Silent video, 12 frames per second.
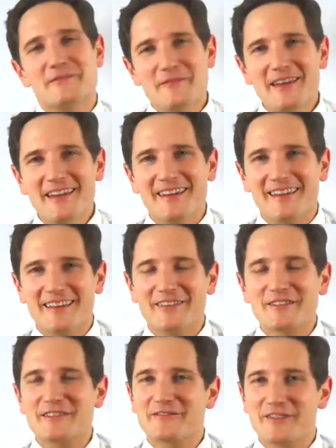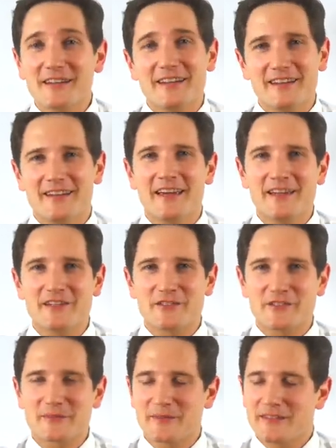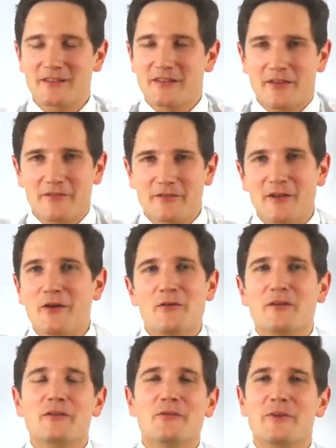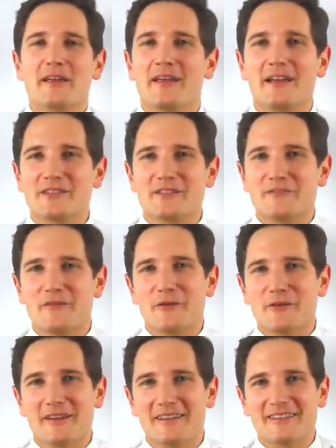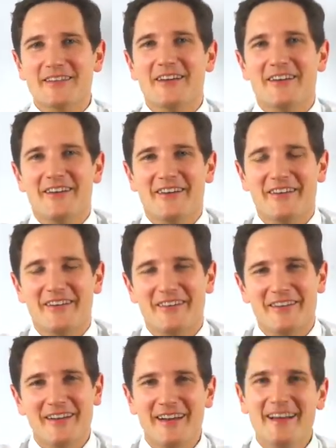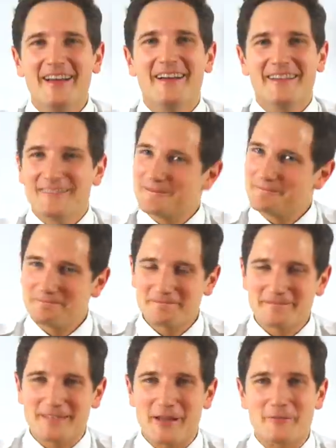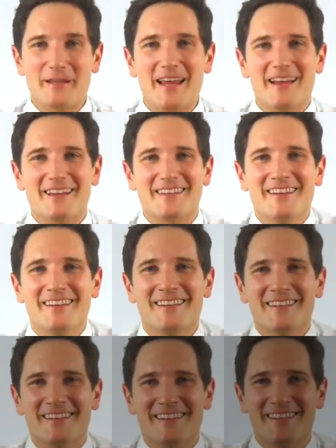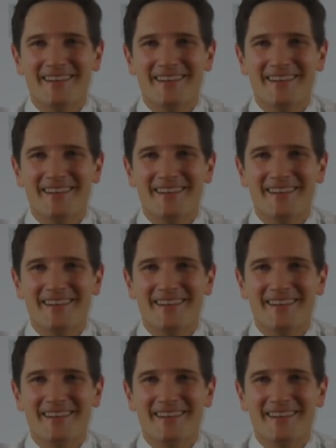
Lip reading: me, it looks really dangerous because you have no clue where you're actually rolling. So, that'll be that.